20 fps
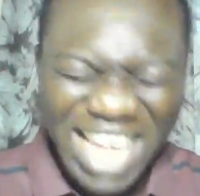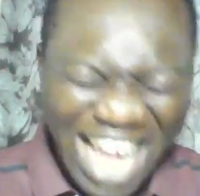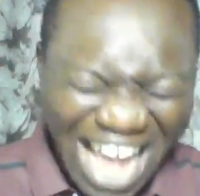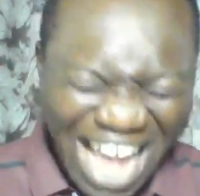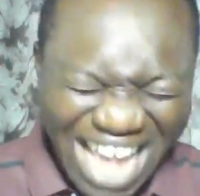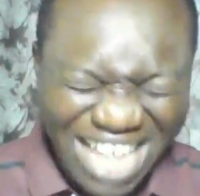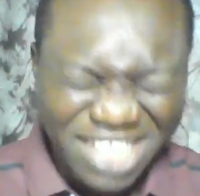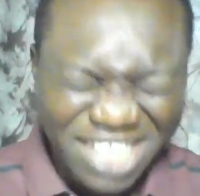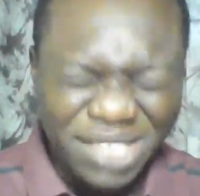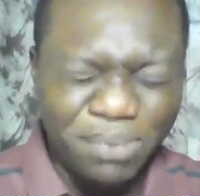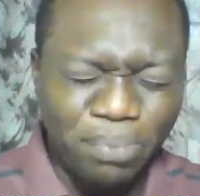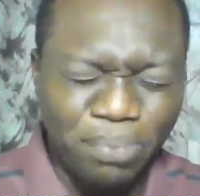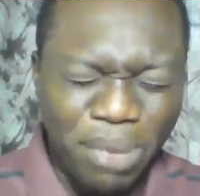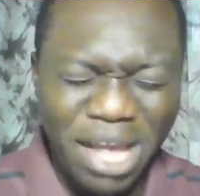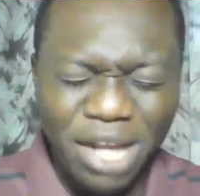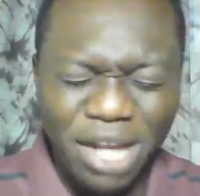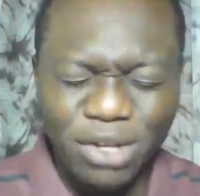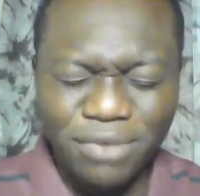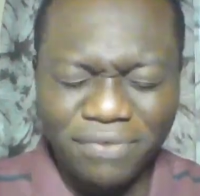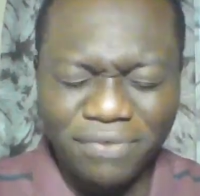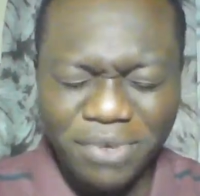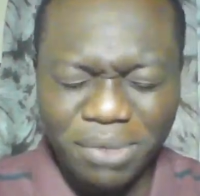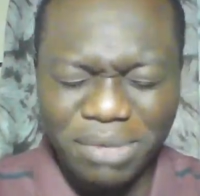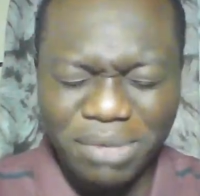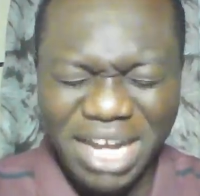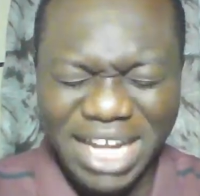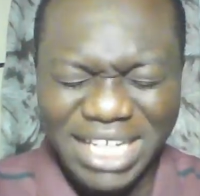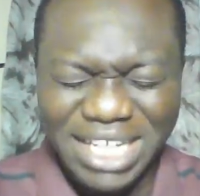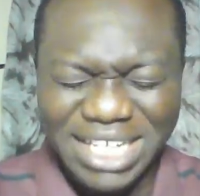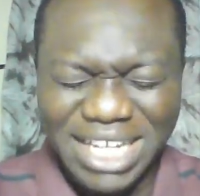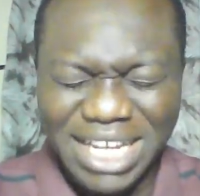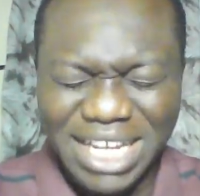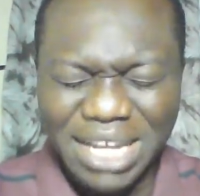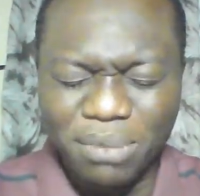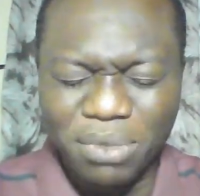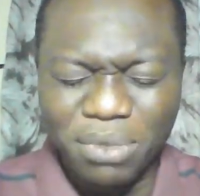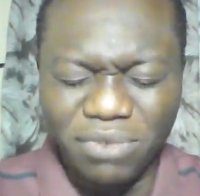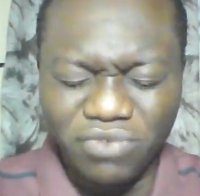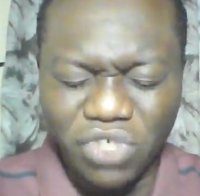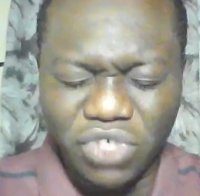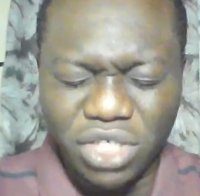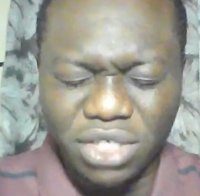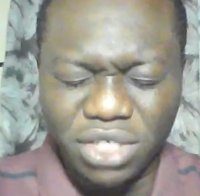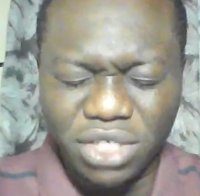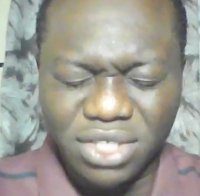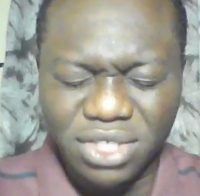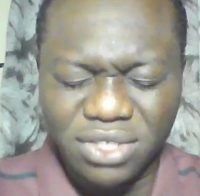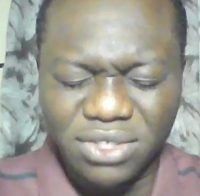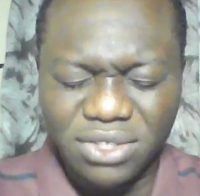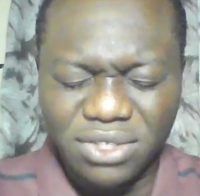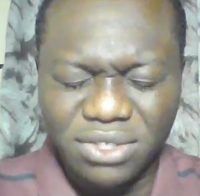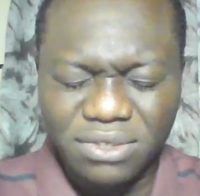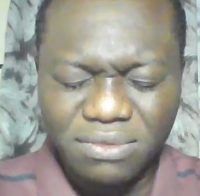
I expel you from her in the name of Jesus.